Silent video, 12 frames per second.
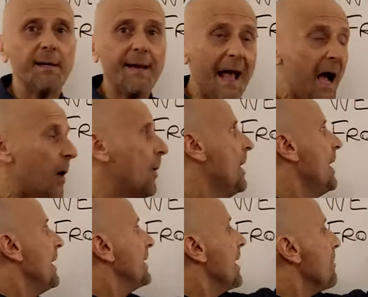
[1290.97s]
Now,
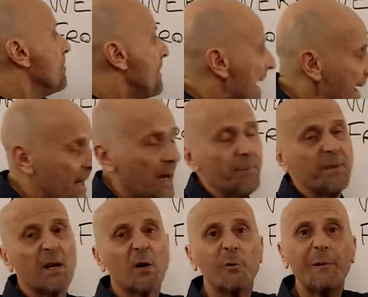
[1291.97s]
the makeup,
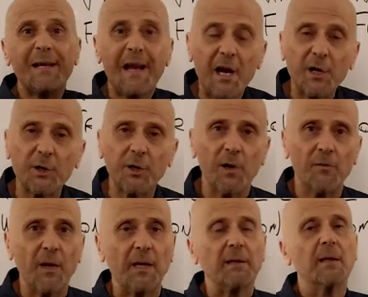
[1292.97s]
the creation
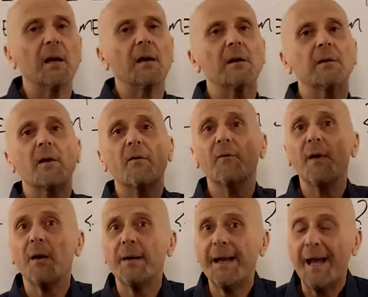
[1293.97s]
of it, the, the
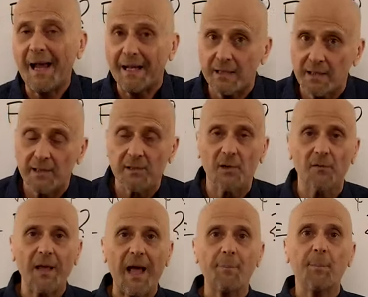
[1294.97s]
very essence of
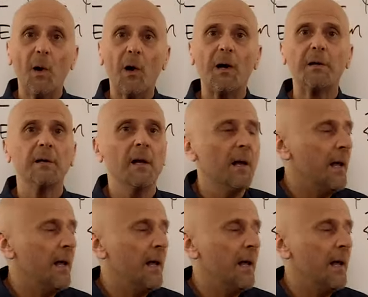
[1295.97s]
that part